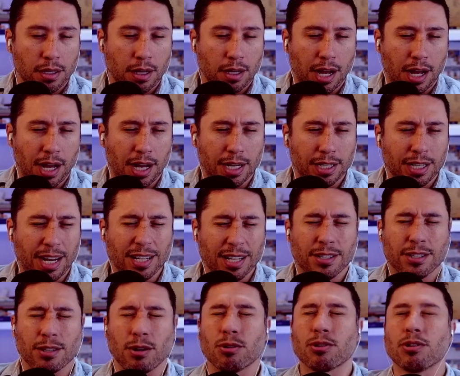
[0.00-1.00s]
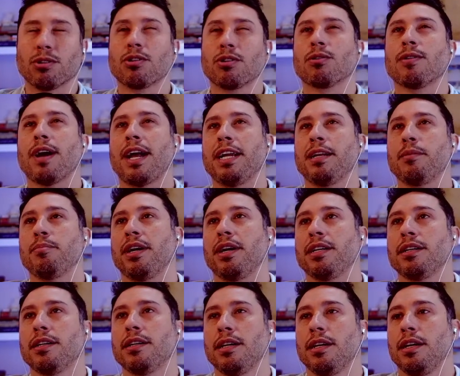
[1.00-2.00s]
not social credit,
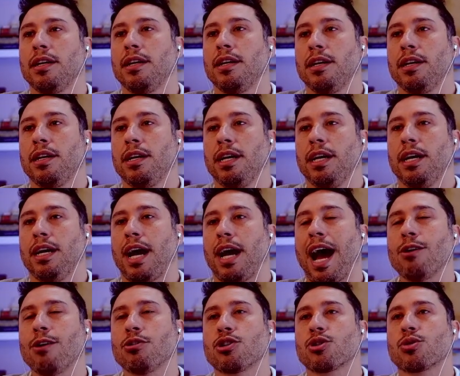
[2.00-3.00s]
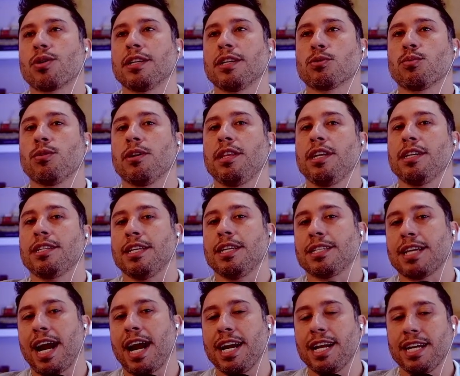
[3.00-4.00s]
but how trustworthy a
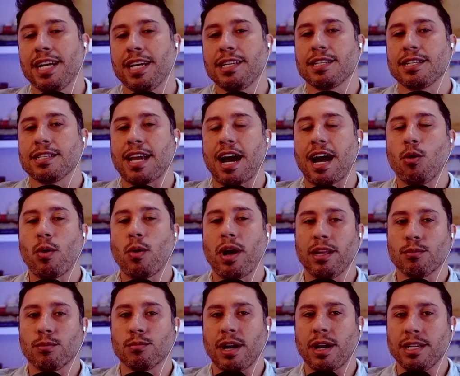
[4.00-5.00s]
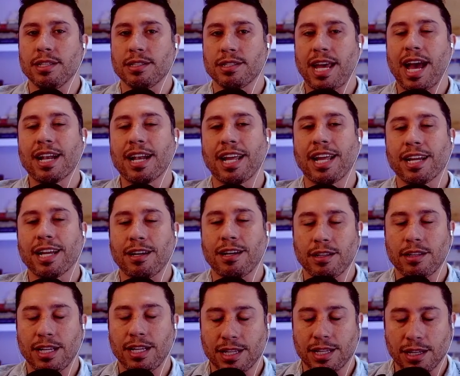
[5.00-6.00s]
society is how well it runs. They had
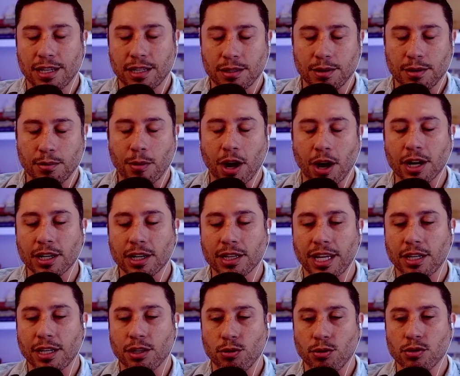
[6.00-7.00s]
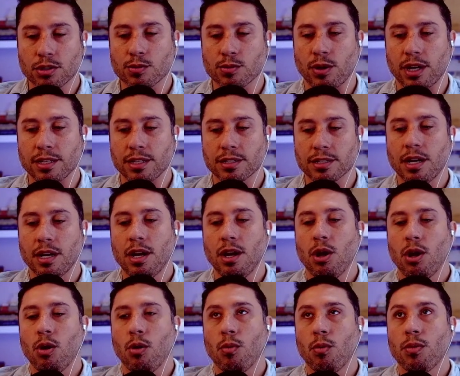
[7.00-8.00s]
the marker they used was,
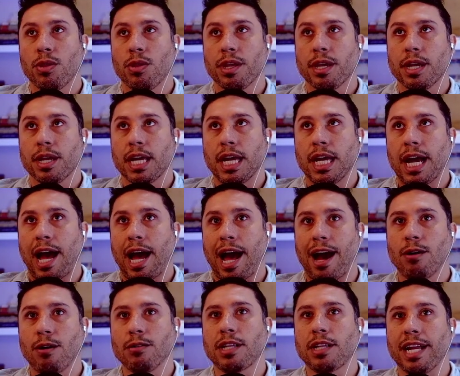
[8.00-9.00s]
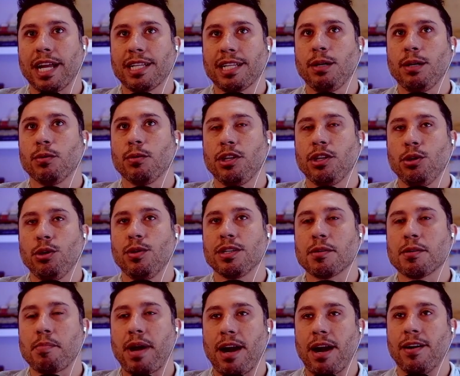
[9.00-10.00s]
how likely were you
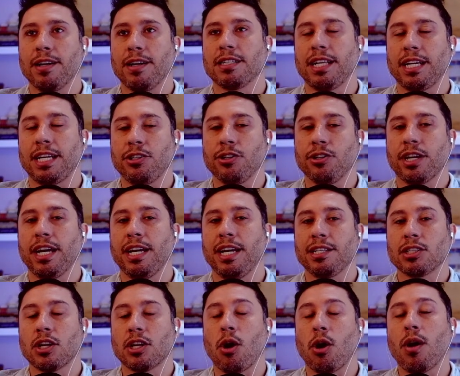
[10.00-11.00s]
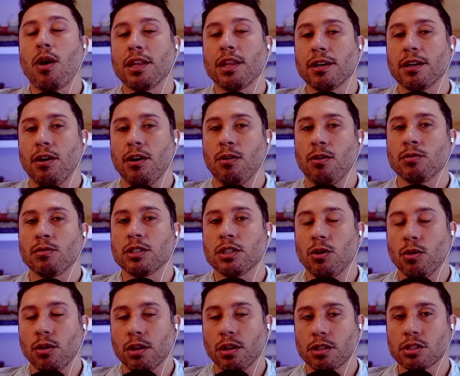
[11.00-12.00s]
as a parent to let your kids go on their own, to
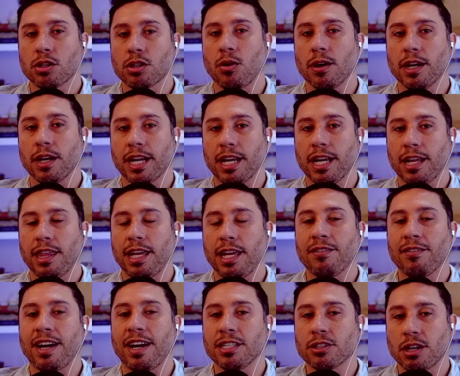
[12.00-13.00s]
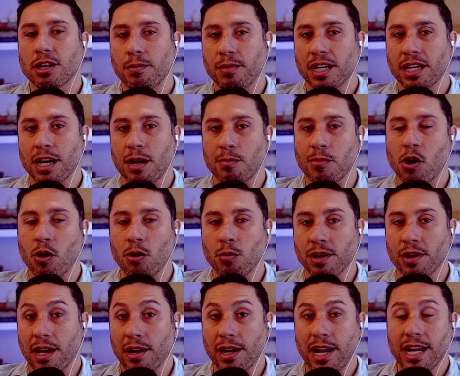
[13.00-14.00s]
go to the store, get a thing of ice cream, and come home
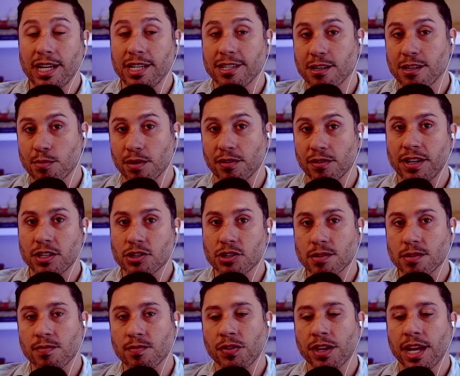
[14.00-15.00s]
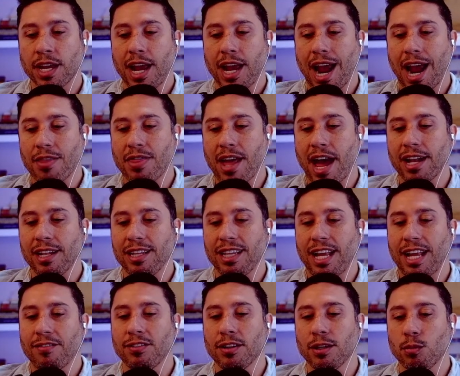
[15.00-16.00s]
without any supervision? And that
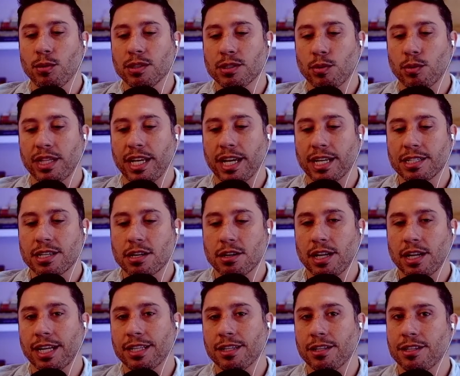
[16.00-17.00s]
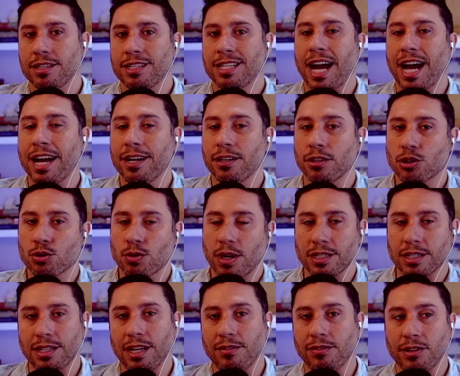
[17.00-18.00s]
level was what they considered like the societal
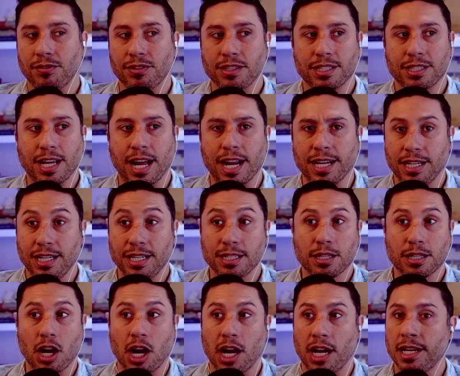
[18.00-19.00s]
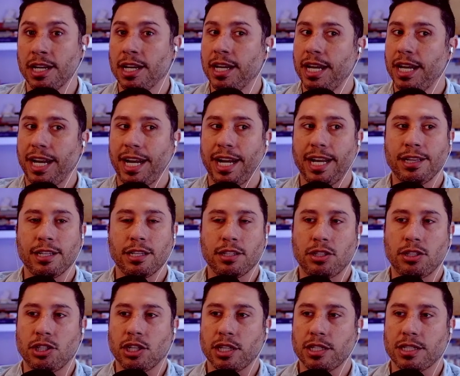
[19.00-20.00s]
trust level of society. And it's gone in
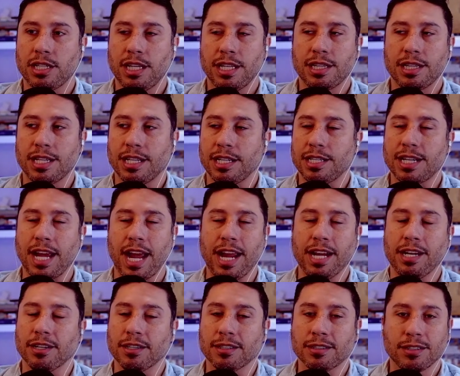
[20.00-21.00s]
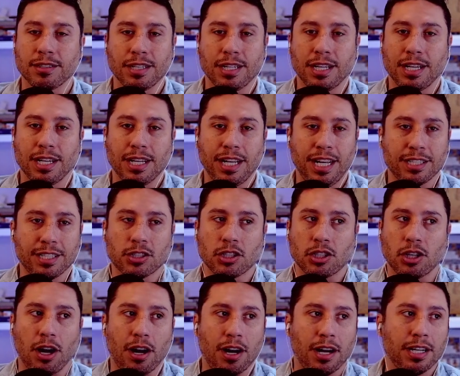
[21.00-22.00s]
the tanker. It's
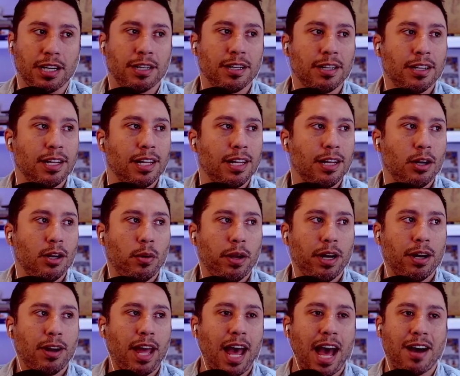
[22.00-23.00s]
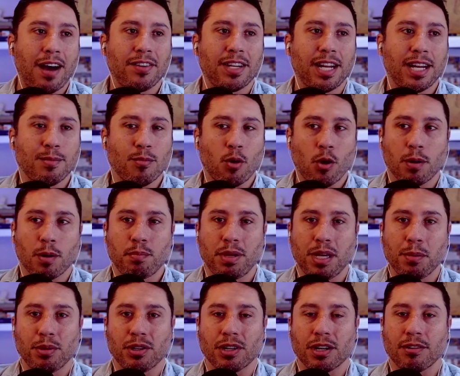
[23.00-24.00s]
gone. We don't have it anymore.
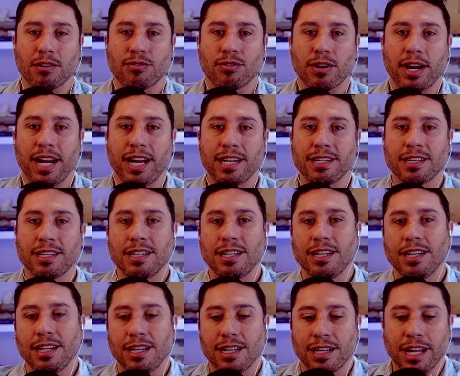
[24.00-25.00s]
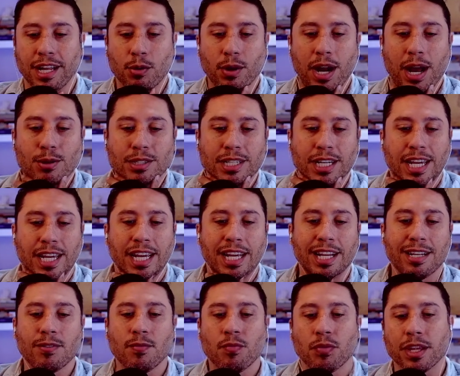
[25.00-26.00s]
People are afraid. Like when I was a
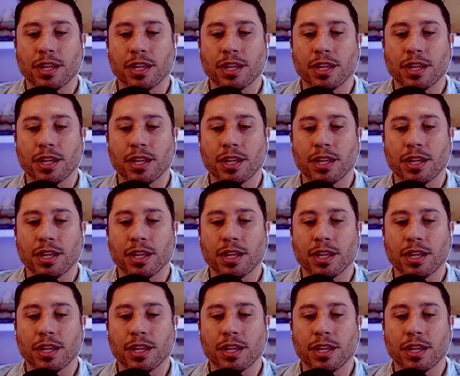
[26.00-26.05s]
kid,